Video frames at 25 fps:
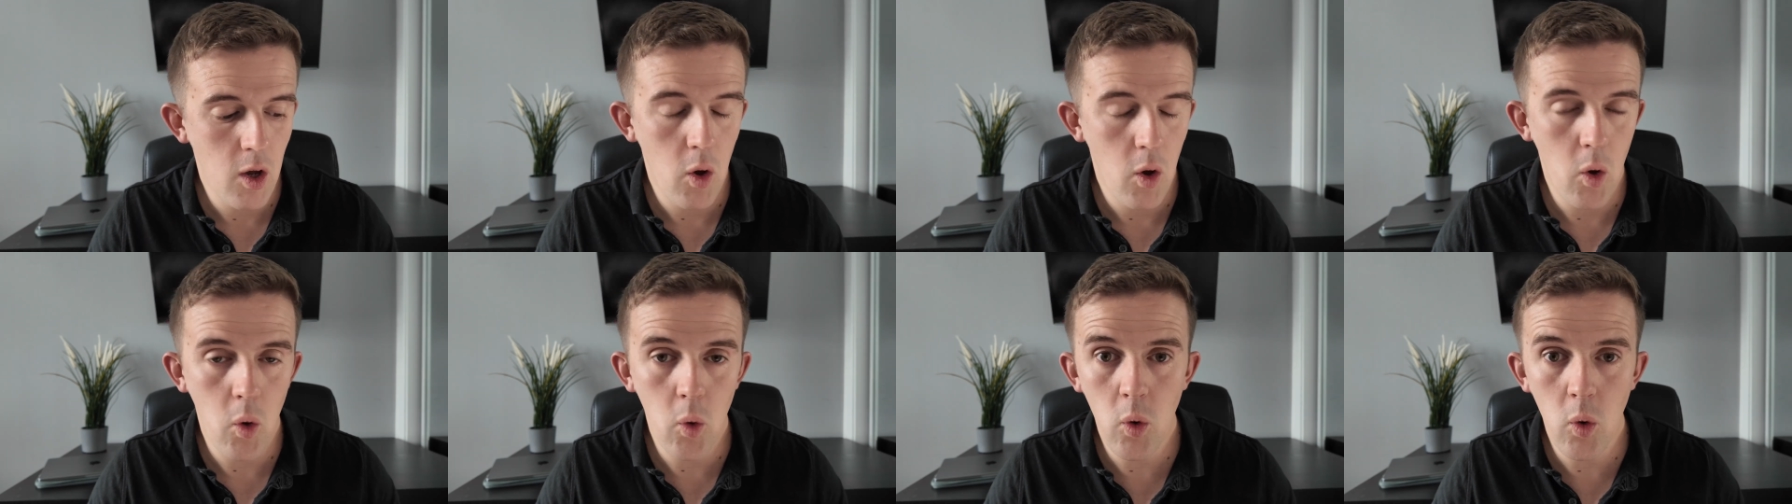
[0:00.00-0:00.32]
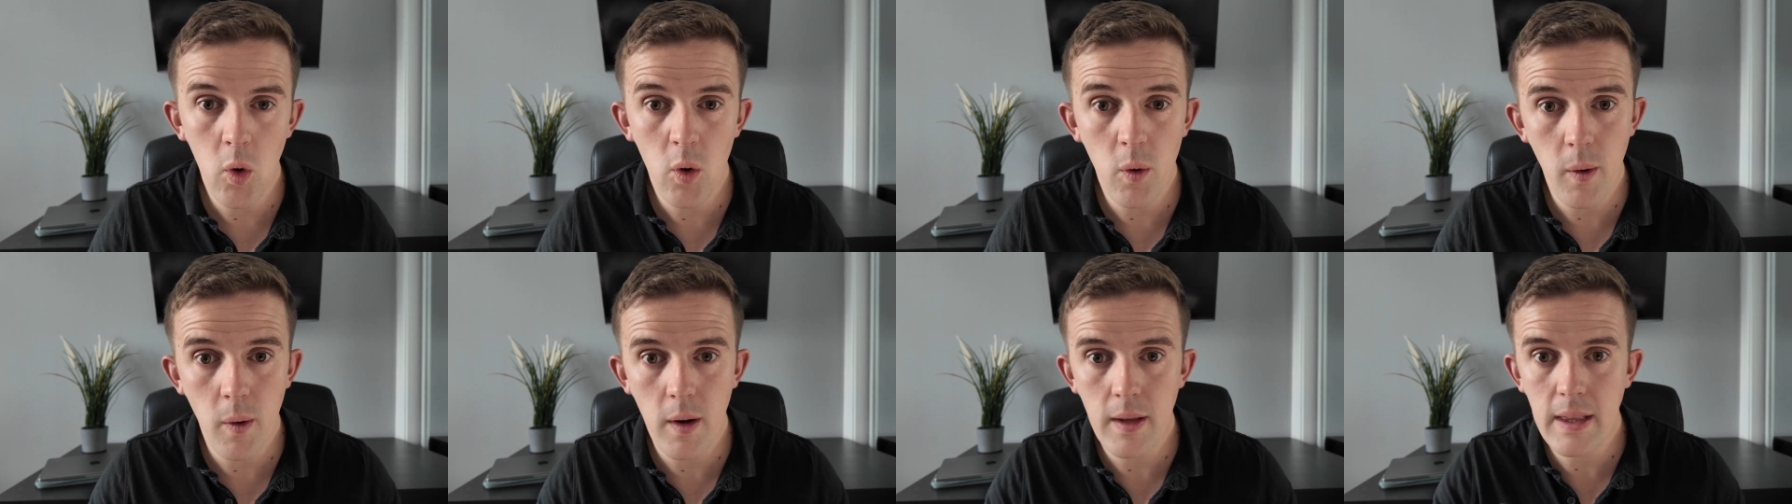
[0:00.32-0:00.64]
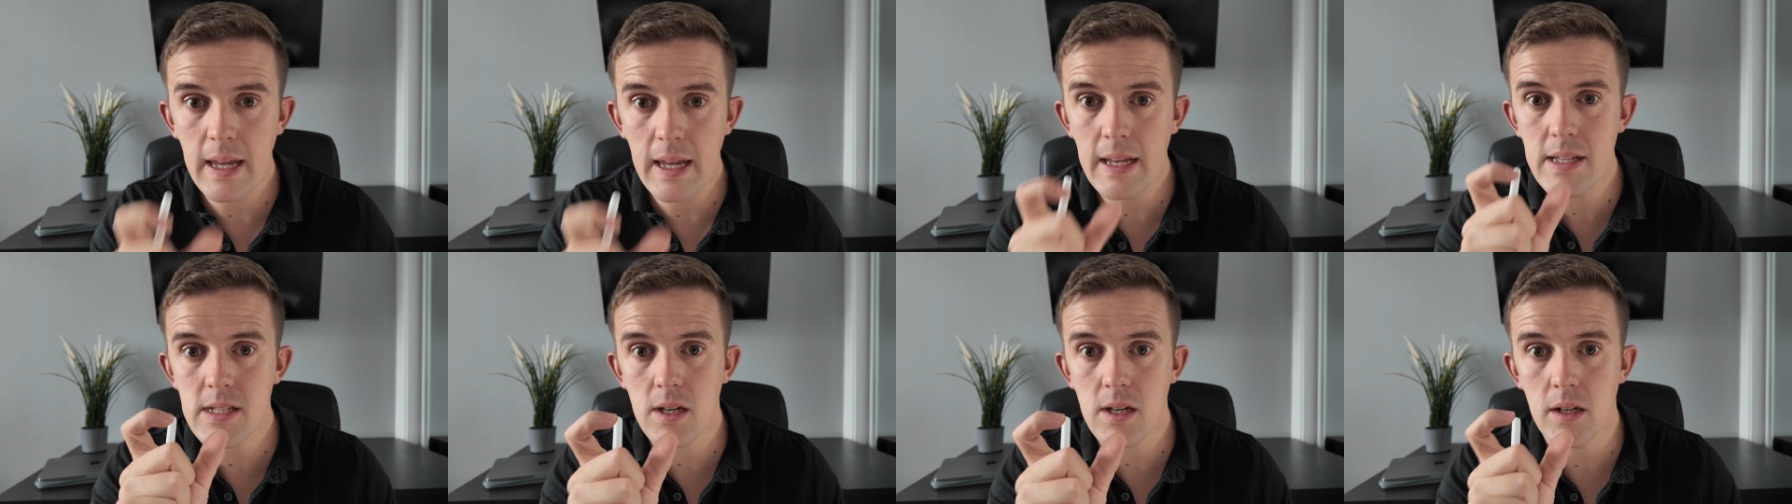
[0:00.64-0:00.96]
or
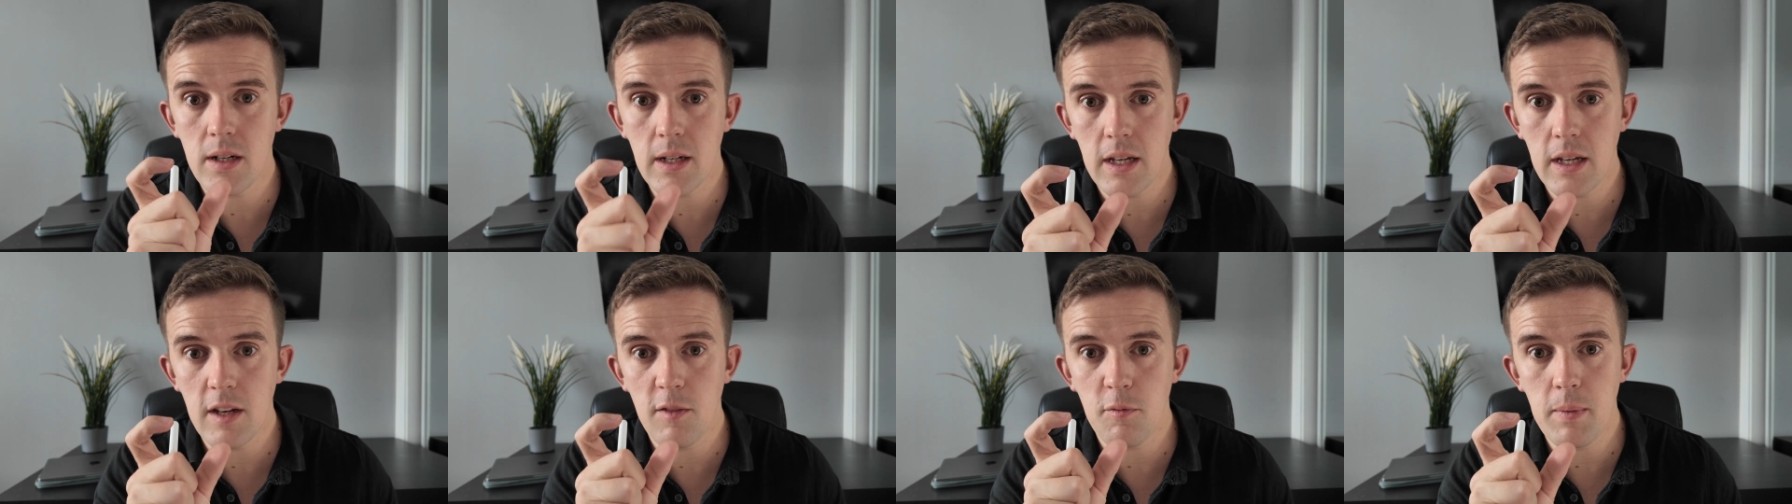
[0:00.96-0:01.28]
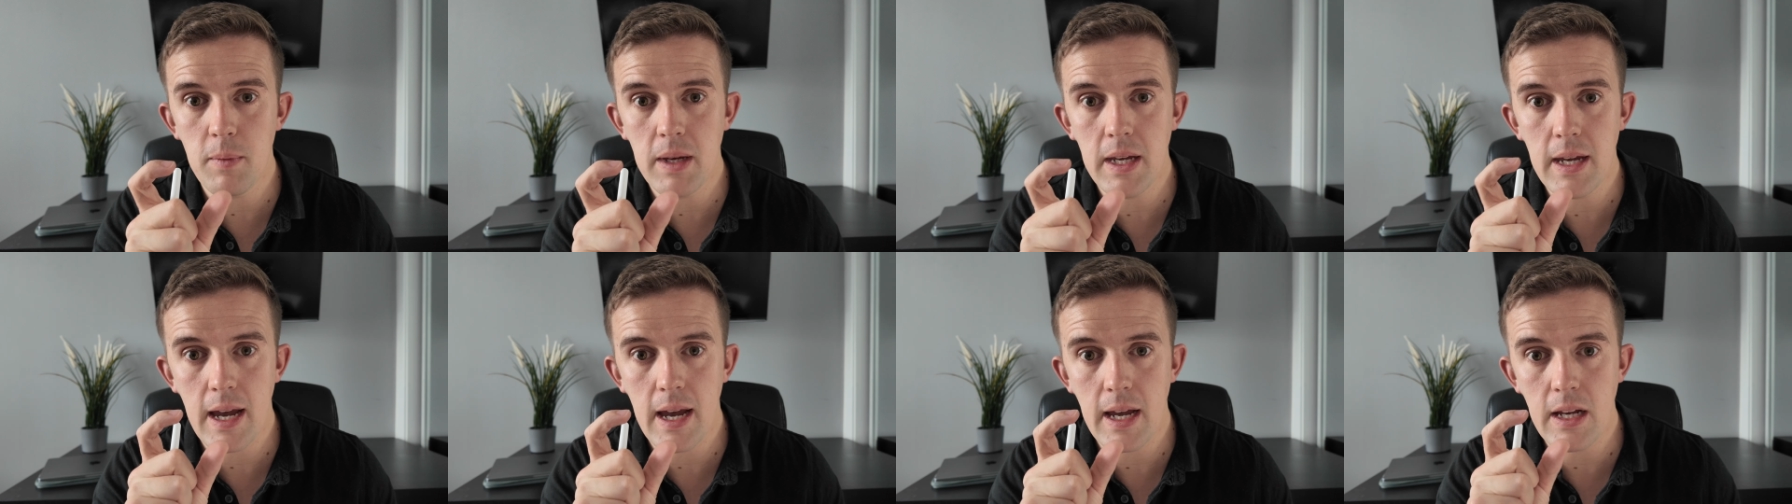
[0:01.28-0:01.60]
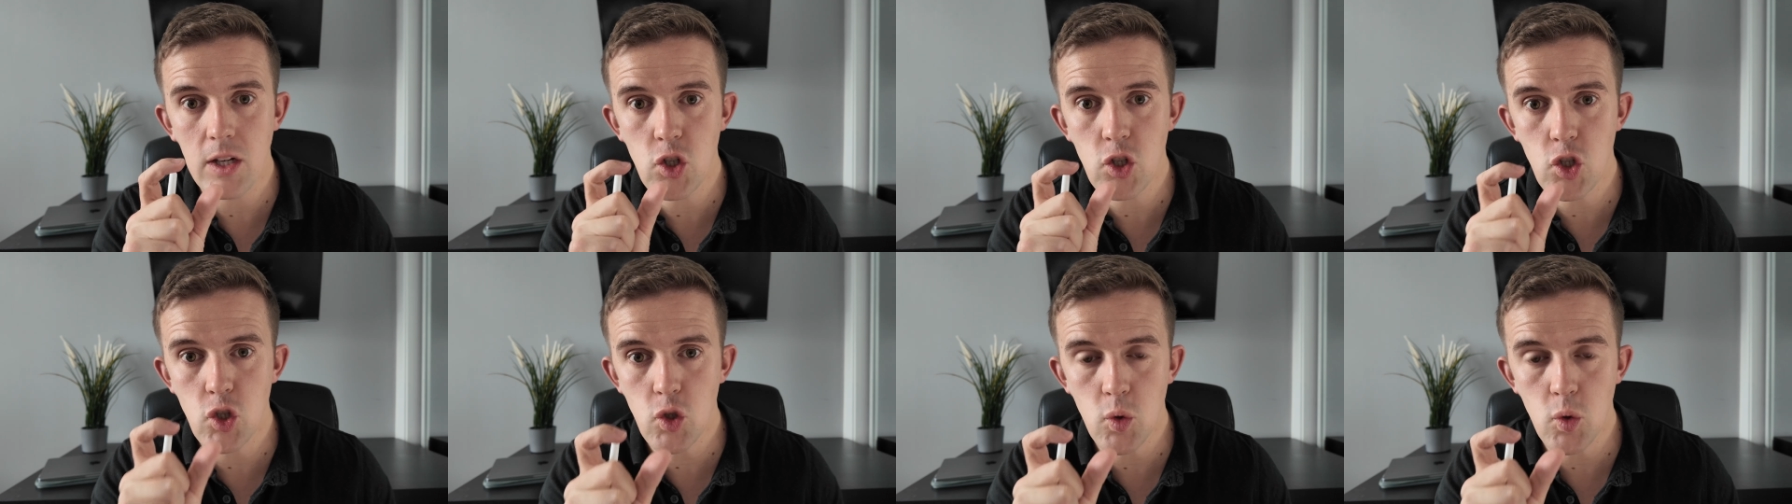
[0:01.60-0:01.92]
it's going to give me a
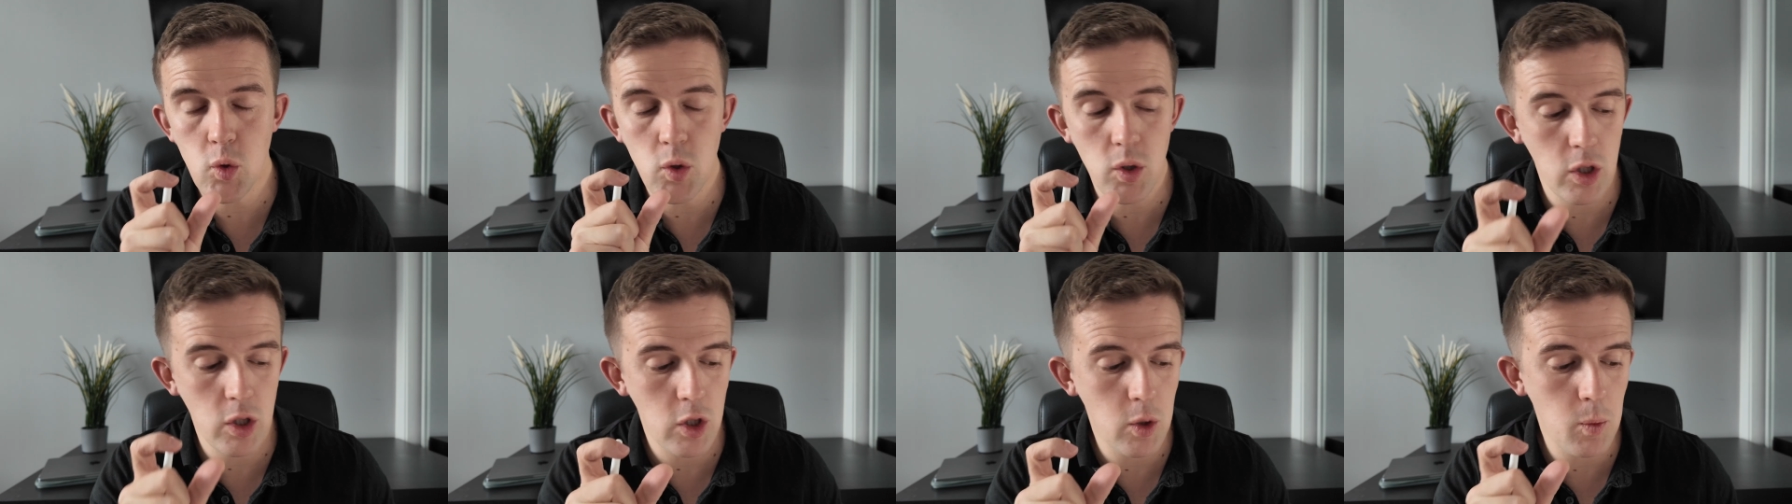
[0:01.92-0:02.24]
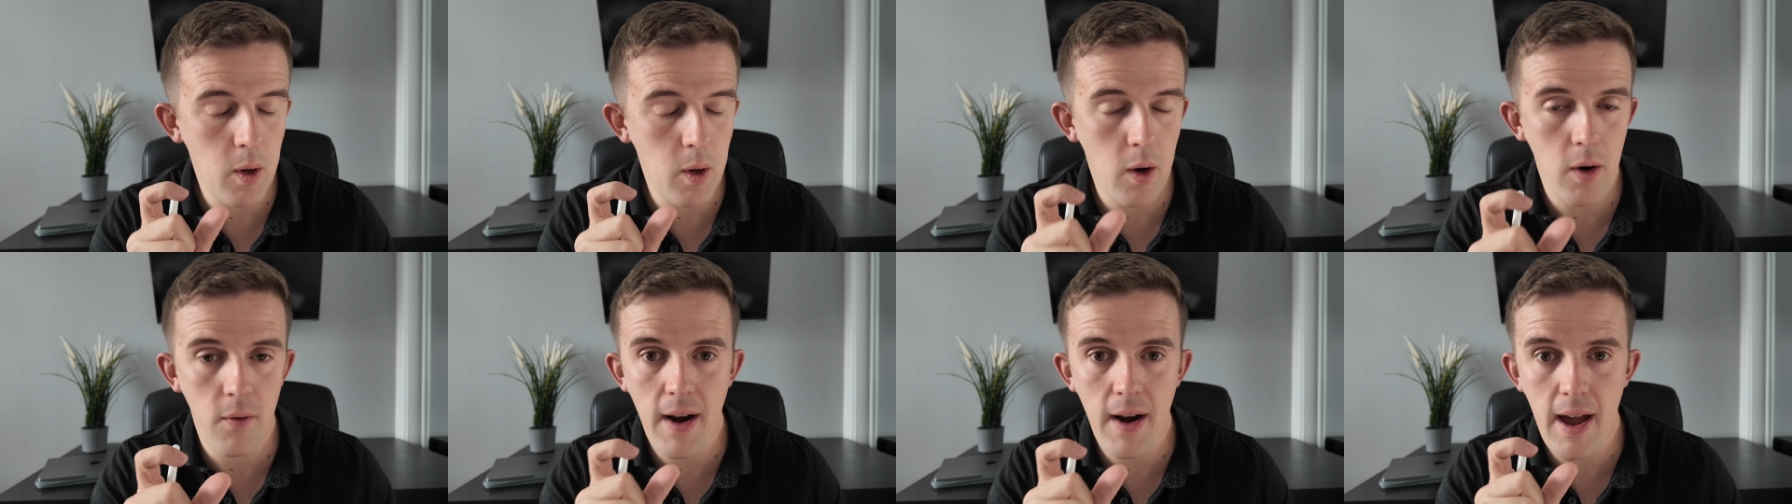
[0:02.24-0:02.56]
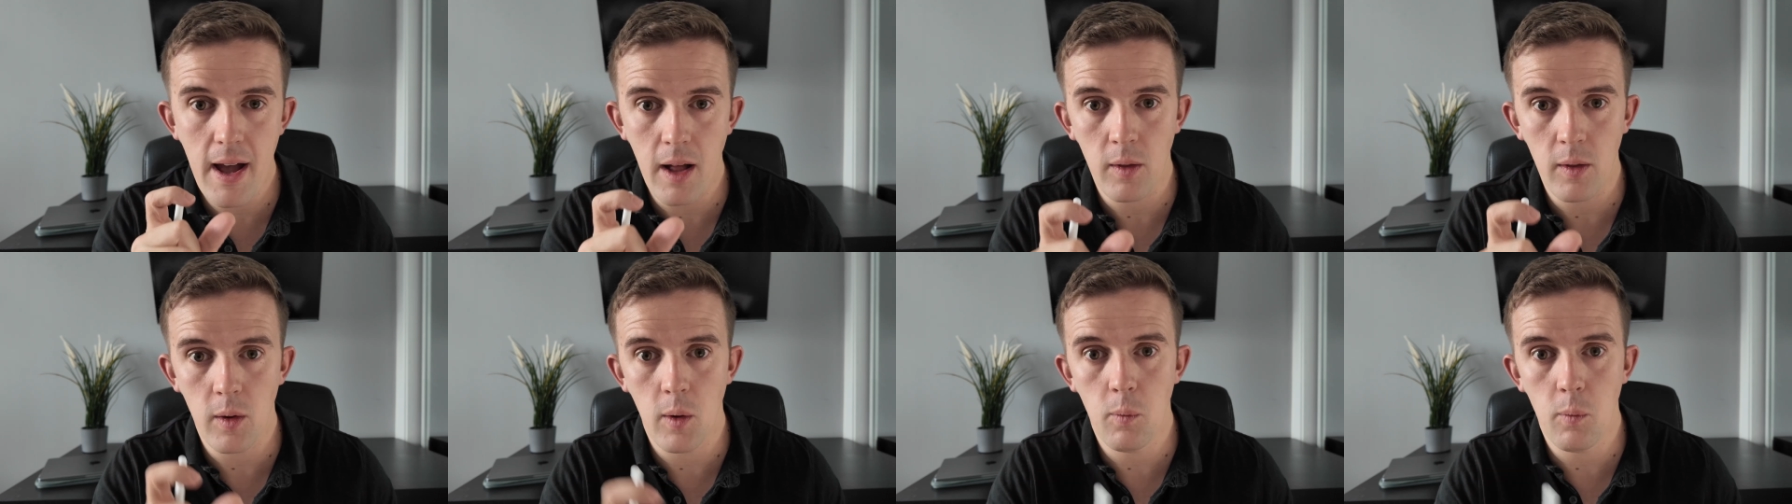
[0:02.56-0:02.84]
short URL.